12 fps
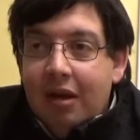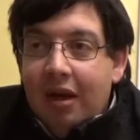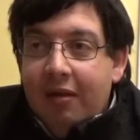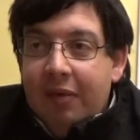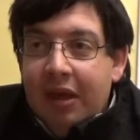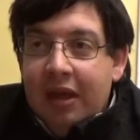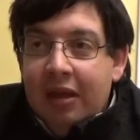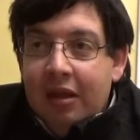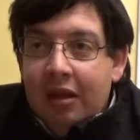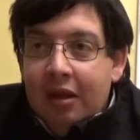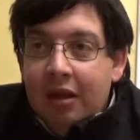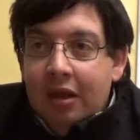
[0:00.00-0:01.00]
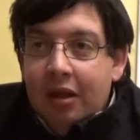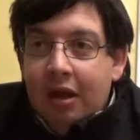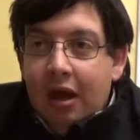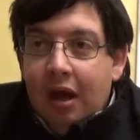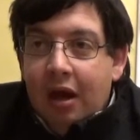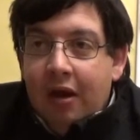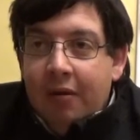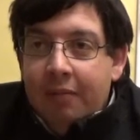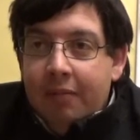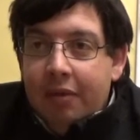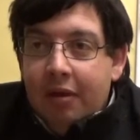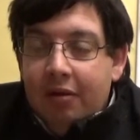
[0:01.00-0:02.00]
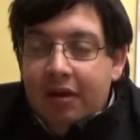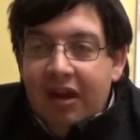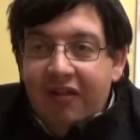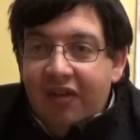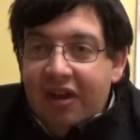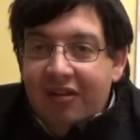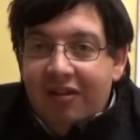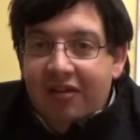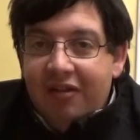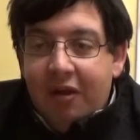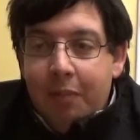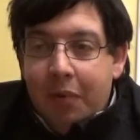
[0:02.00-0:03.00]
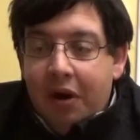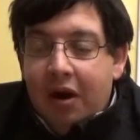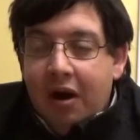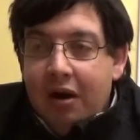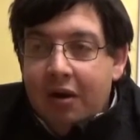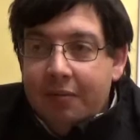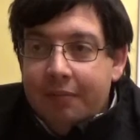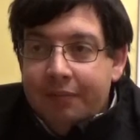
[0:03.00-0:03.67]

I mean, their defense is subpar.